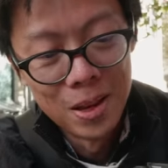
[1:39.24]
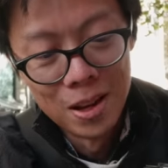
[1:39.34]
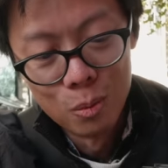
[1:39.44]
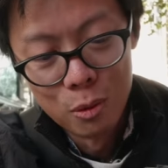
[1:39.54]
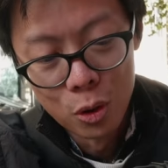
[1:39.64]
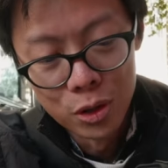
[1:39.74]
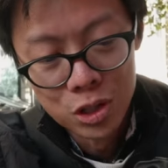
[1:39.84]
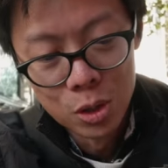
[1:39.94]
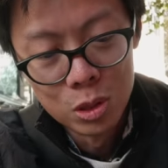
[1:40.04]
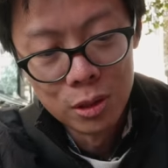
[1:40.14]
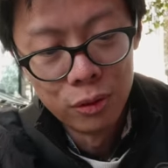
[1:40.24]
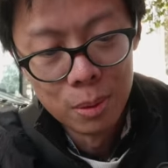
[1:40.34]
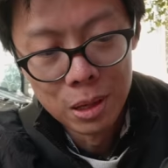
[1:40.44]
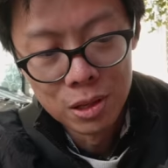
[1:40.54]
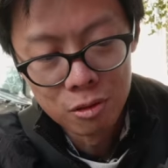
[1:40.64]
And then we've got the tilty
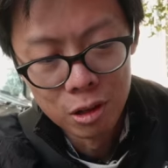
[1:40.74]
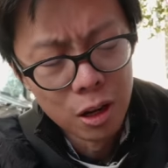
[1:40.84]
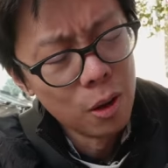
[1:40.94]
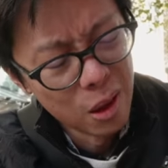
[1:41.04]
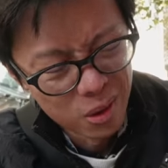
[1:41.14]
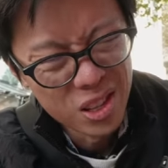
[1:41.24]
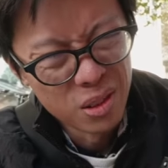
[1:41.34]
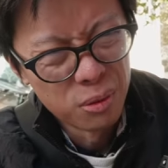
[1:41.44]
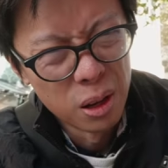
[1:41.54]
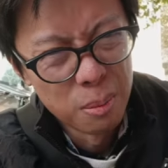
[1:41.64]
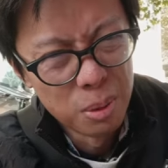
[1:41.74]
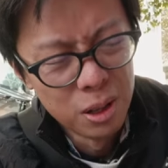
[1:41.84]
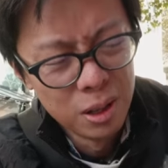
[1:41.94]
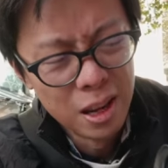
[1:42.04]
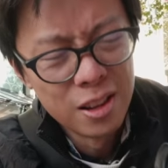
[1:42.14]
flippy screen. Oh no, it doesn't flip.
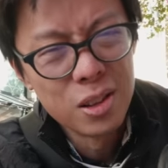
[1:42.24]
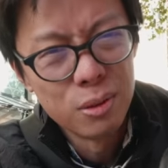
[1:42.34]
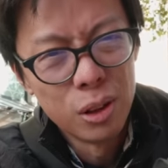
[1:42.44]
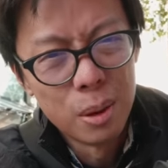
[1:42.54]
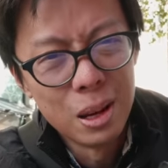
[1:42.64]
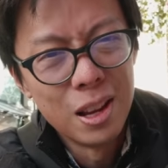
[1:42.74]
It doesn't flip.